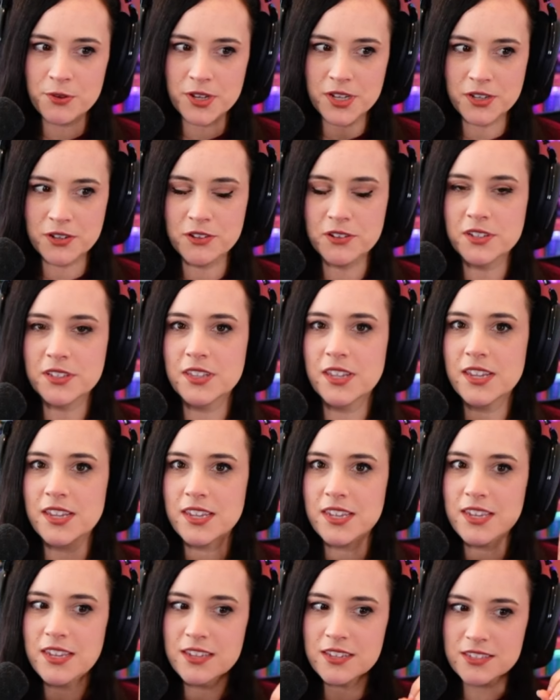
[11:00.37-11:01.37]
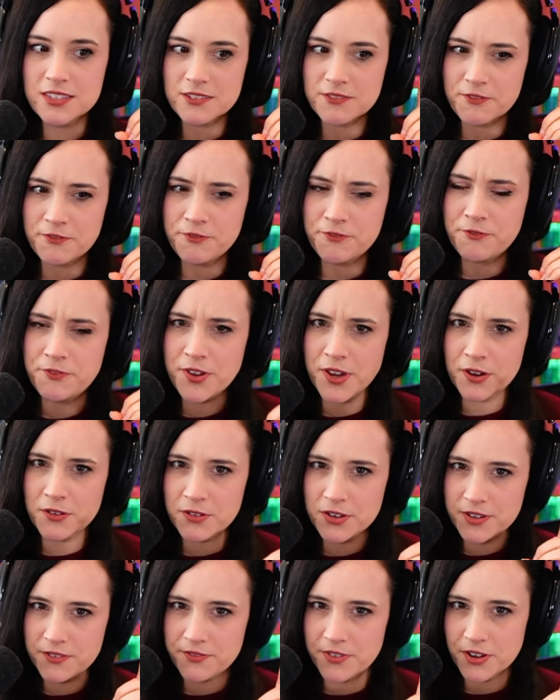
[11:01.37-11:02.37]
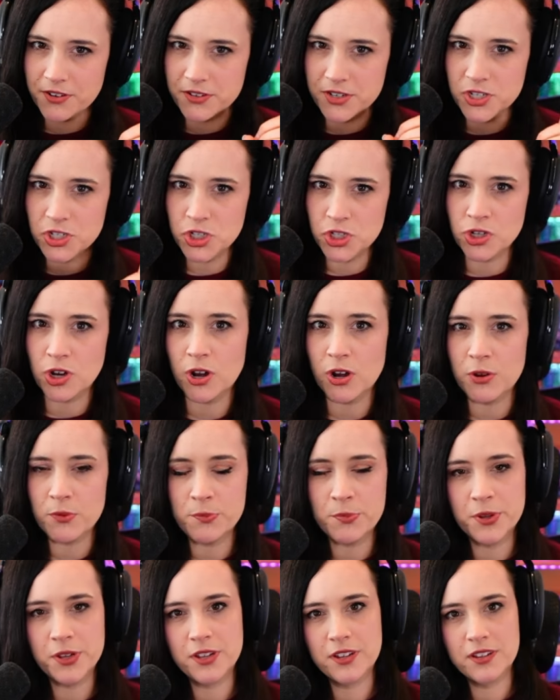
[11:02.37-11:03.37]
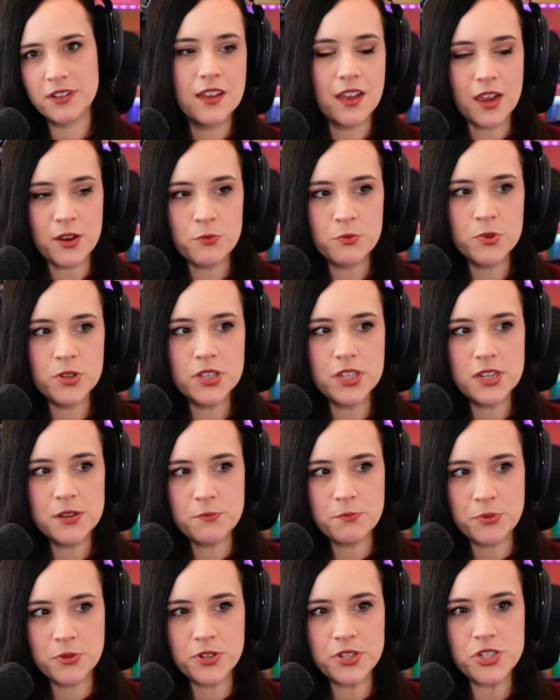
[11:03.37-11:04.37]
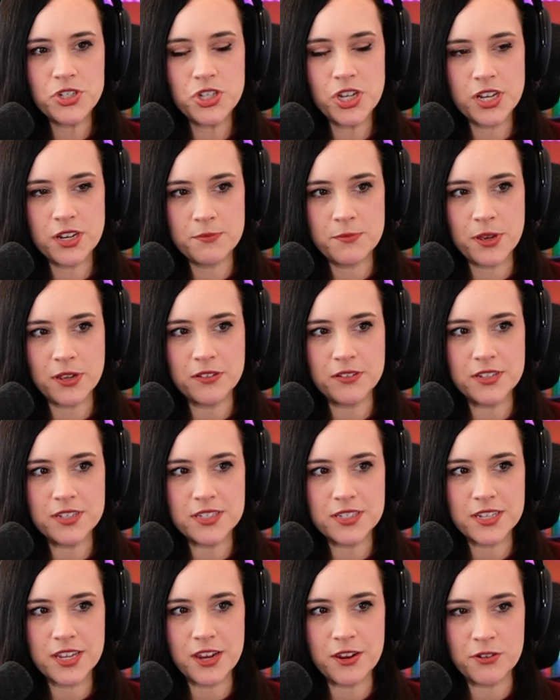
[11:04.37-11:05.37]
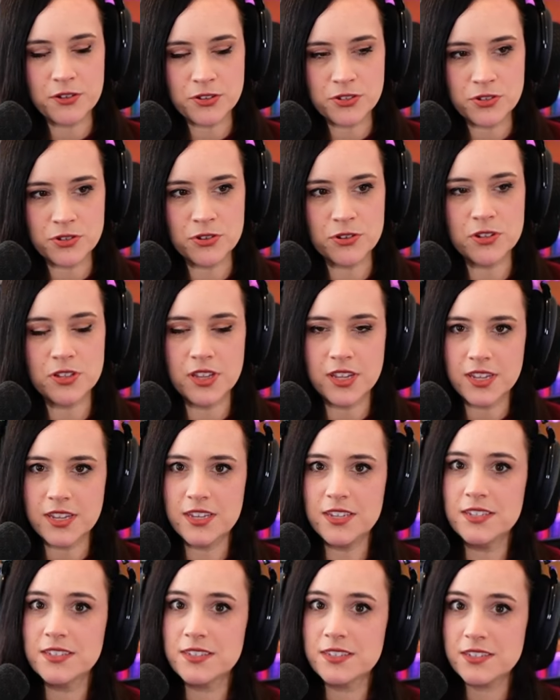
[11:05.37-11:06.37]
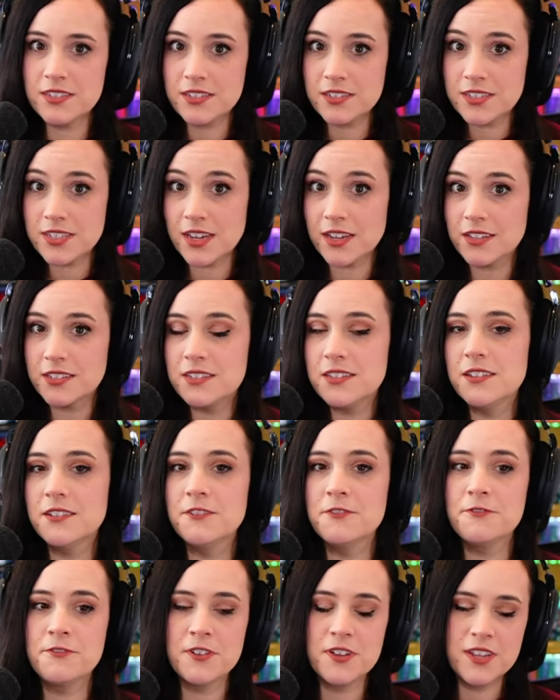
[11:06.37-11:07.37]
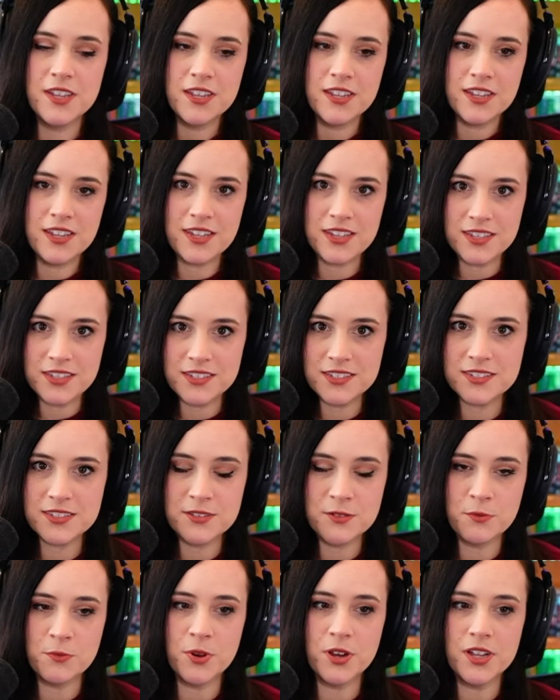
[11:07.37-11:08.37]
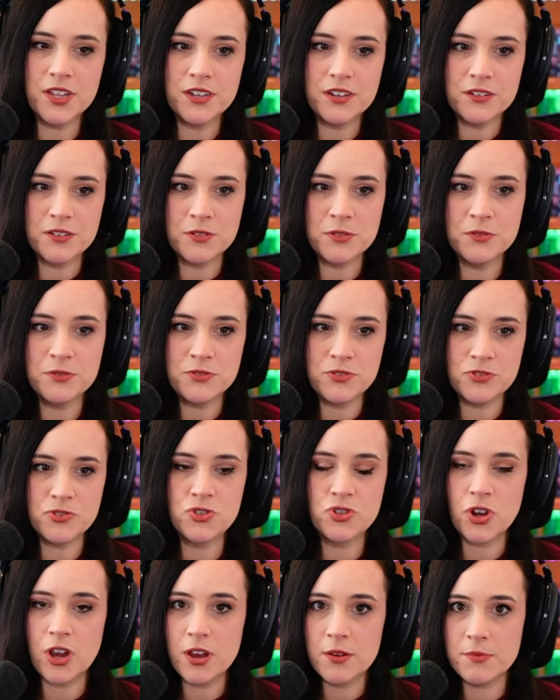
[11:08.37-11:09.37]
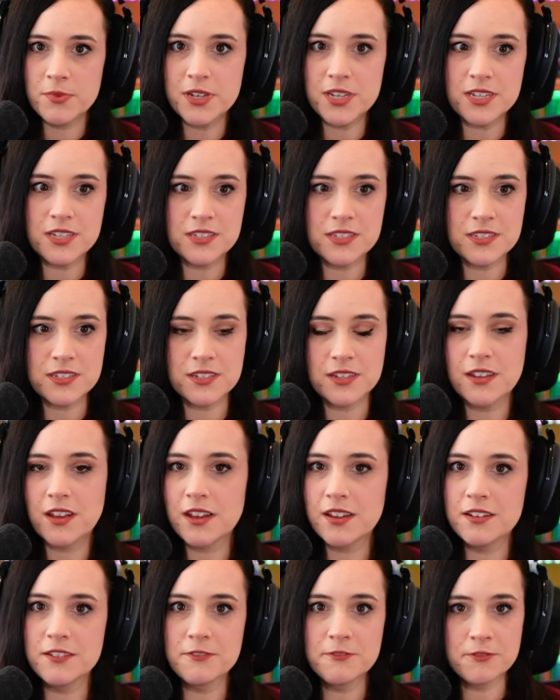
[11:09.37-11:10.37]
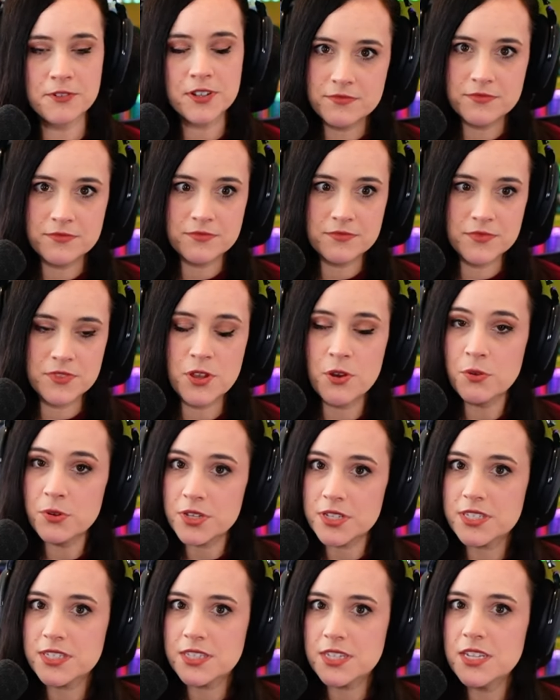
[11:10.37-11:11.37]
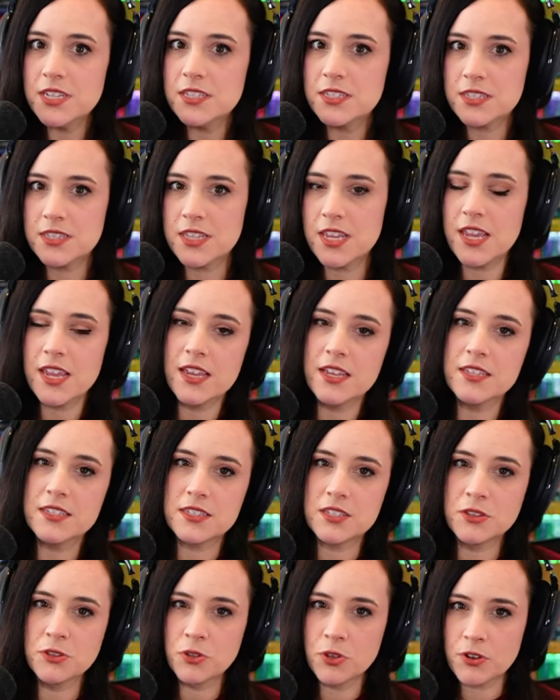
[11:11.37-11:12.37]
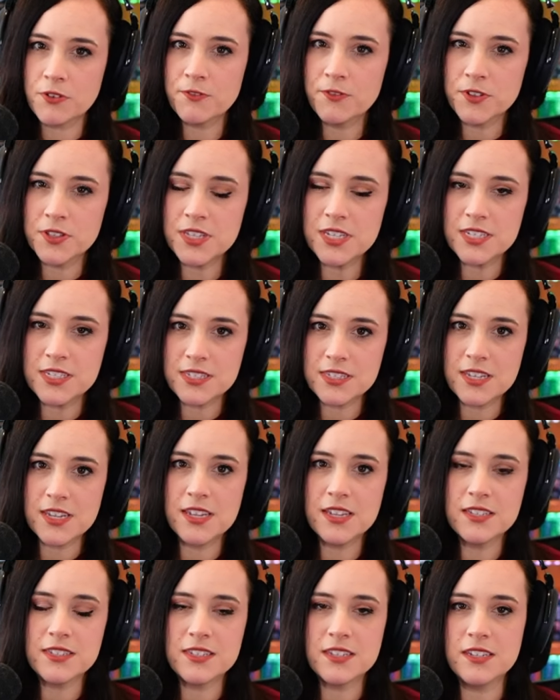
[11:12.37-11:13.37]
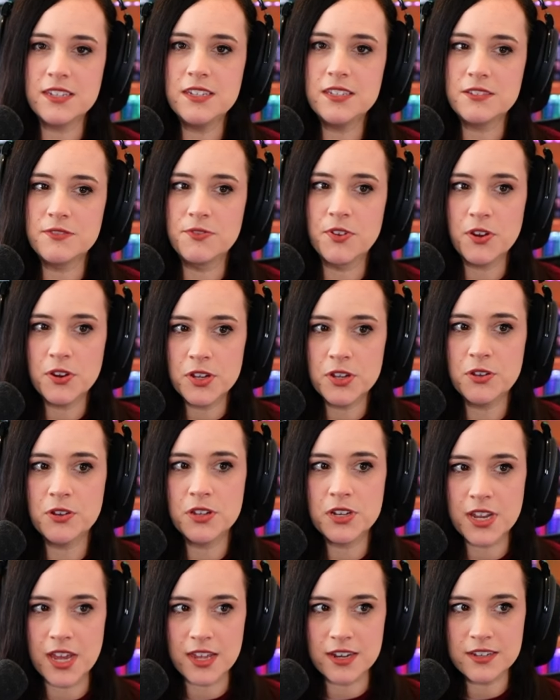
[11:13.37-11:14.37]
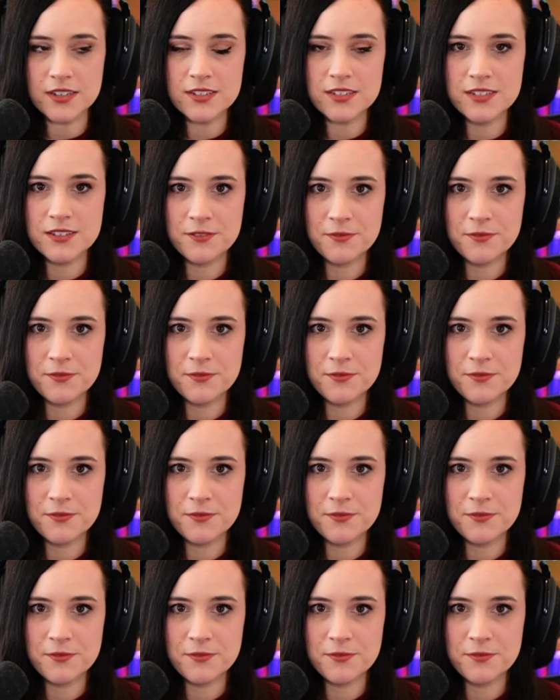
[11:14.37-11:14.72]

good. Like he is very, very sharp. I really appreciate about his character. Like he's the detective he's the one whose job it is to kind of notice these things and look for these things, and he's very good at it.